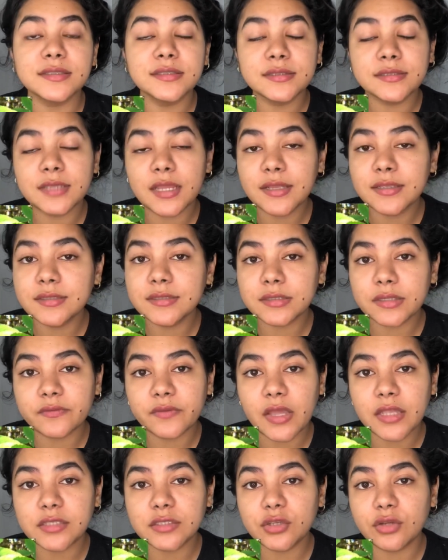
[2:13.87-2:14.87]
tons of
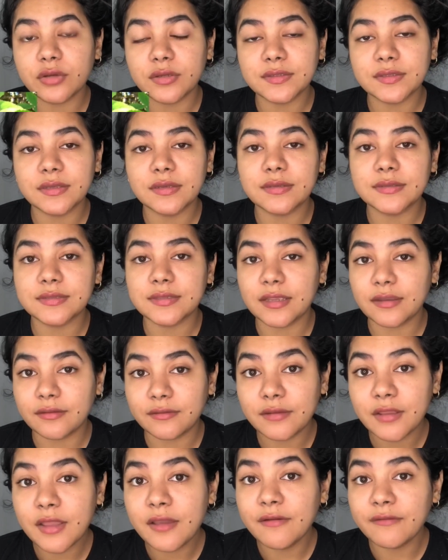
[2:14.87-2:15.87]
antioxidants and
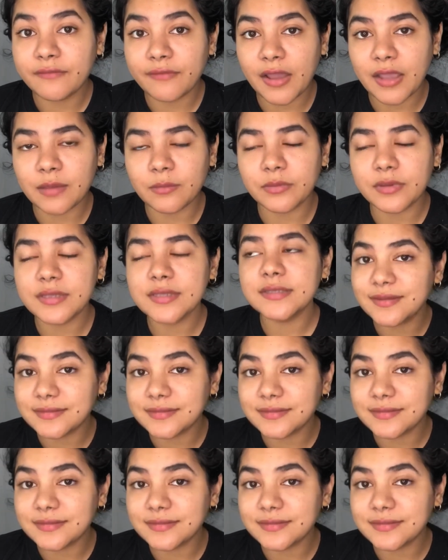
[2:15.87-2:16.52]
fibers.